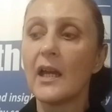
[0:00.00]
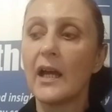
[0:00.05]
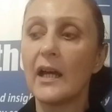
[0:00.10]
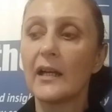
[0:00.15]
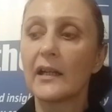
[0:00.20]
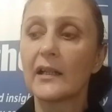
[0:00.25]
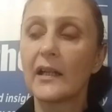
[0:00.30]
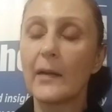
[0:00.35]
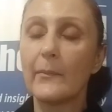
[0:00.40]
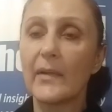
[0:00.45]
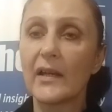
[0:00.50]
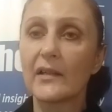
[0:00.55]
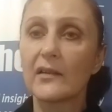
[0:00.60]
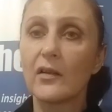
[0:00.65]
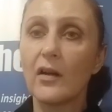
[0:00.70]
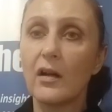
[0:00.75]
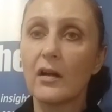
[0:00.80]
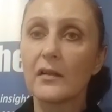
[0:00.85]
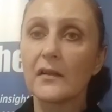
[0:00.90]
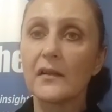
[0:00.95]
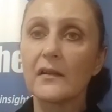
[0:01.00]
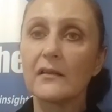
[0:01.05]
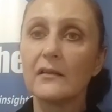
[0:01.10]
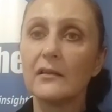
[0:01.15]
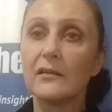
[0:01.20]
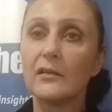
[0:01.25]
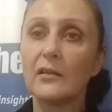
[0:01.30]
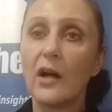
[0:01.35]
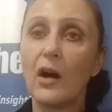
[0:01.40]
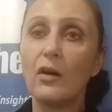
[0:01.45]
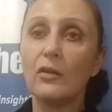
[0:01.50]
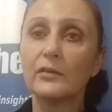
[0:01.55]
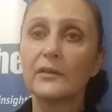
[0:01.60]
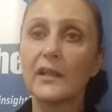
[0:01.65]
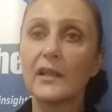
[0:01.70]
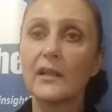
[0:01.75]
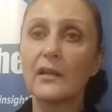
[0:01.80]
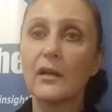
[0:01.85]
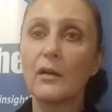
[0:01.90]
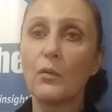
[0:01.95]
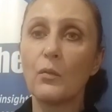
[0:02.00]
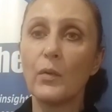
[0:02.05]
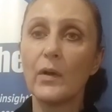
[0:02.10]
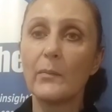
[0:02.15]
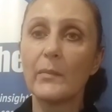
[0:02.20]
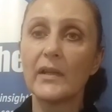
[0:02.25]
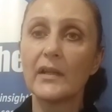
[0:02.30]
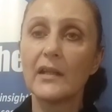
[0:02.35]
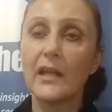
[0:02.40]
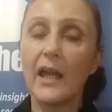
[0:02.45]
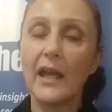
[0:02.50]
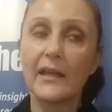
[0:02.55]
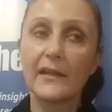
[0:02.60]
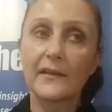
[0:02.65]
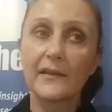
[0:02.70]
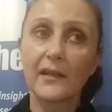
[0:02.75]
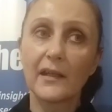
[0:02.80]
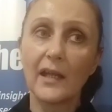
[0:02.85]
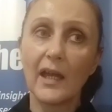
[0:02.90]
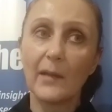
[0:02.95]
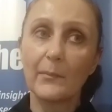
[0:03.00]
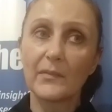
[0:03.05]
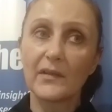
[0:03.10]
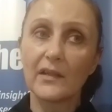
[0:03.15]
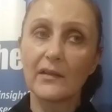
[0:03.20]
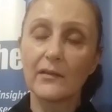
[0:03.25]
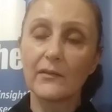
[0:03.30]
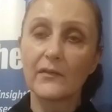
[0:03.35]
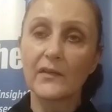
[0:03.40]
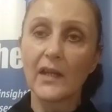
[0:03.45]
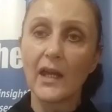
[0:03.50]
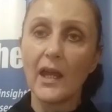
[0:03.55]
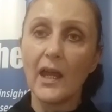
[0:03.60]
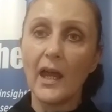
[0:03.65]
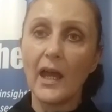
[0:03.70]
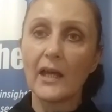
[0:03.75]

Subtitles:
Hamas are still holding women as captives,